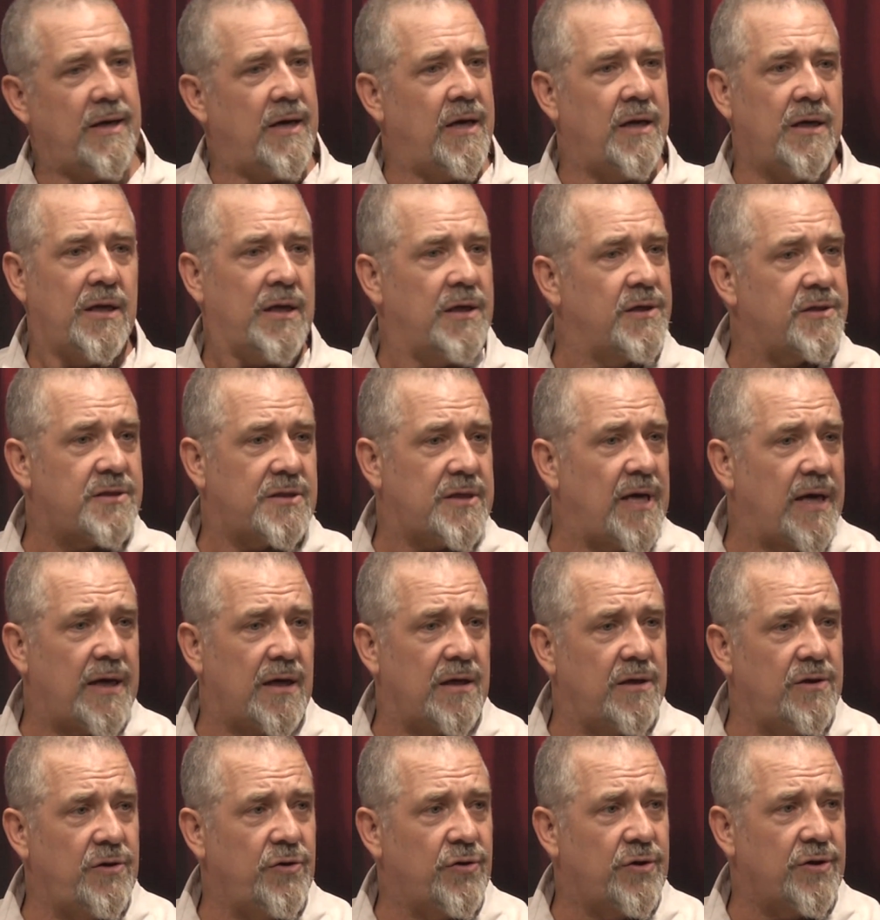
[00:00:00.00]
And in a
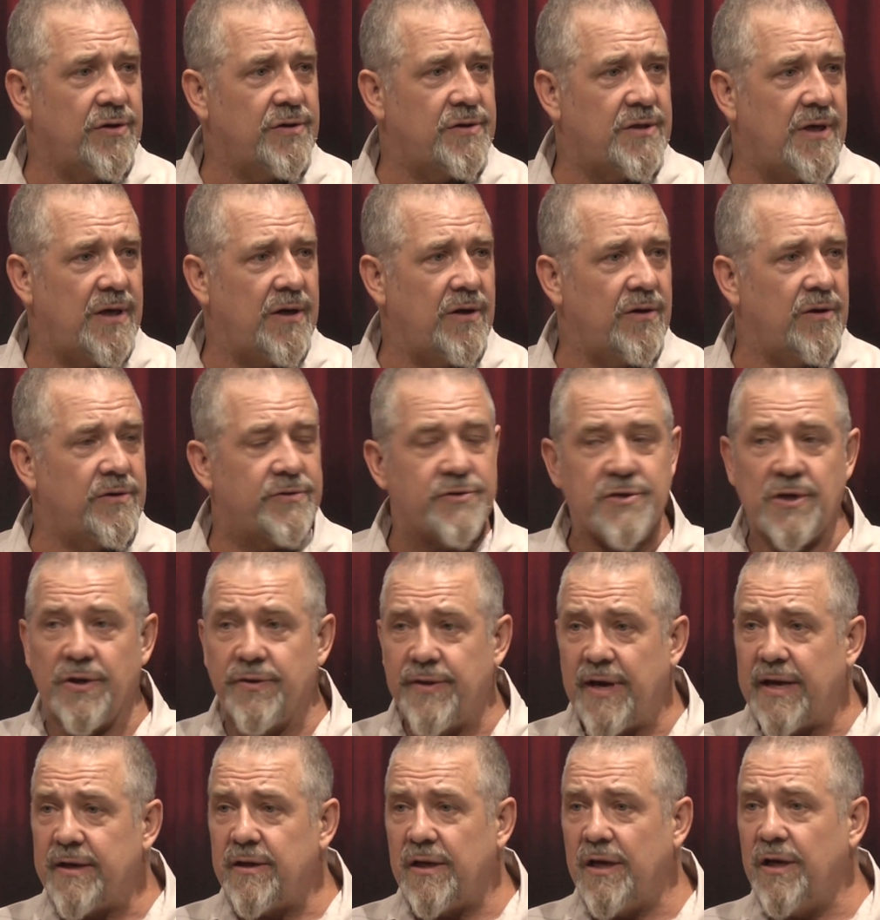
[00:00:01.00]
second you can tell. So
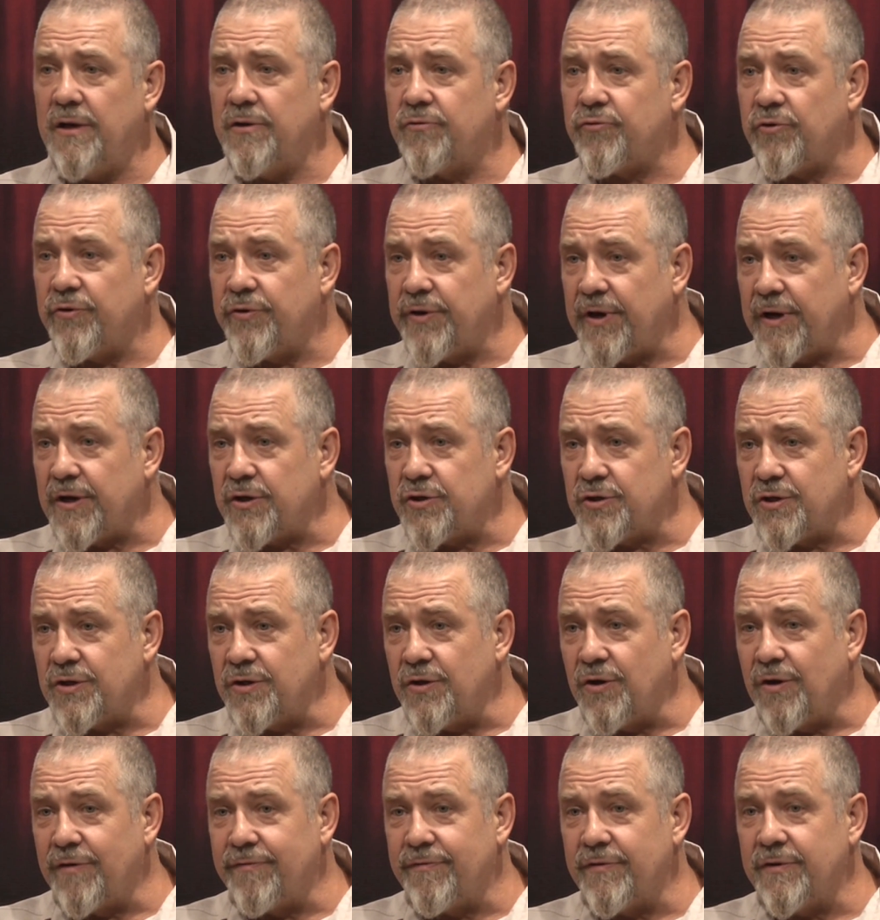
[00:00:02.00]
that introduction
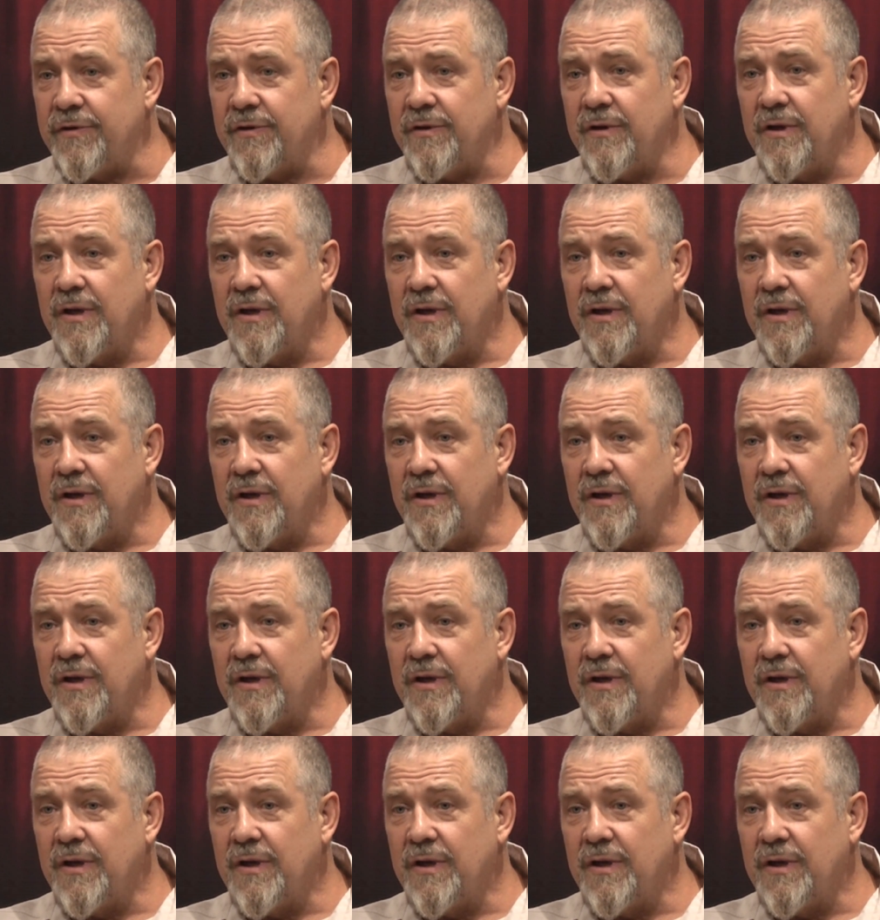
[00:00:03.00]
often